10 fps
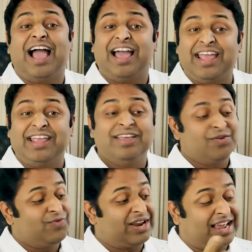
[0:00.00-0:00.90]

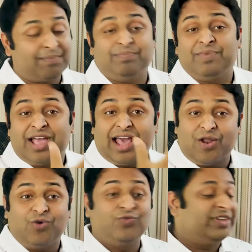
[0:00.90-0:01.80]
I will come
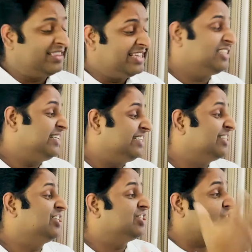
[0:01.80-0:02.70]
along with these
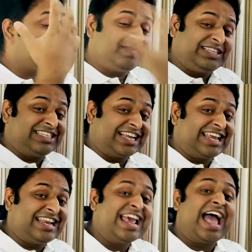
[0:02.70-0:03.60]
ECGs on my
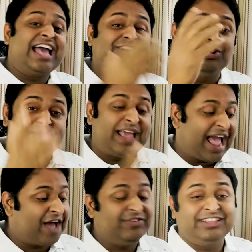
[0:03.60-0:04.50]
screen, and you'll be
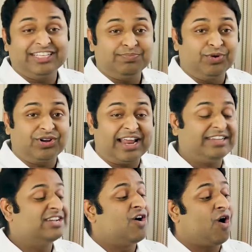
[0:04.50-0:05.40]
having this
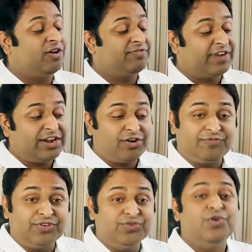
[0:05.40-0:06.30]
booklet on front
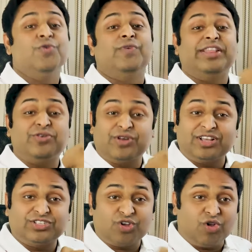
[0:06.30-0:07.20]
of you, where you're going
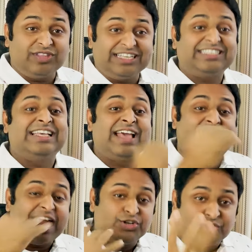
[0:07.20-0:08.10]
to solve this,
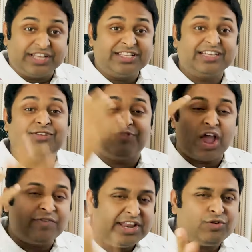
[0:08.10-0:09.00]
and together, if you
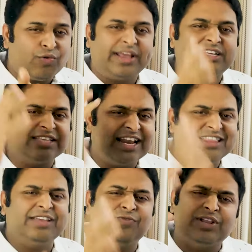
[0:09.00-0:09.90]
have any queries,
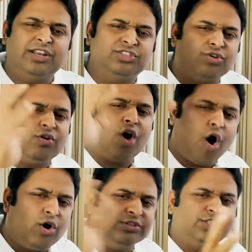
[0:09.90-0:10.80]
anything, we will
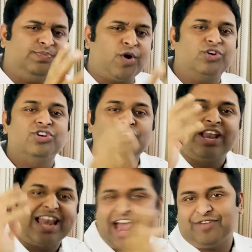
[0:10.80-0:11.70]
solve on
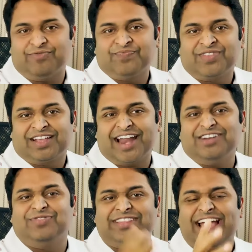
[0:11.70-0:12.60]
spot live,
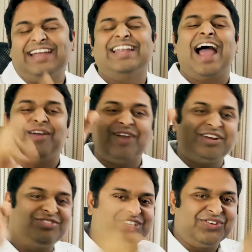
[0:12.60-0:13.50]
right? With that, I would
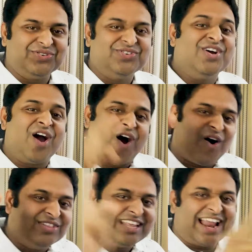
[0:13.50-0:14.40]
like to see you
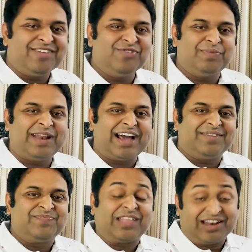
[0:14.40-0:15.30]
on the live
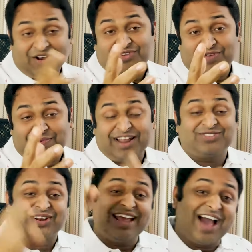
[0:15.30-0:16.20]
webinar,
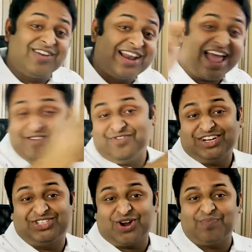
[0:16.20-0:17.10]
on live
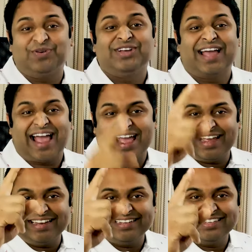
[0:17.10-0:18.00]
workshop,
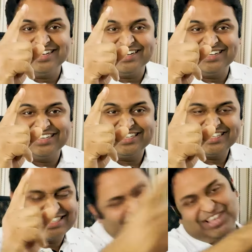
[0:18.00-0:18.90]
and
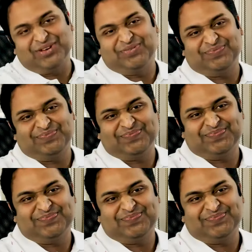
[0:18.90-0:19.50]
thank you.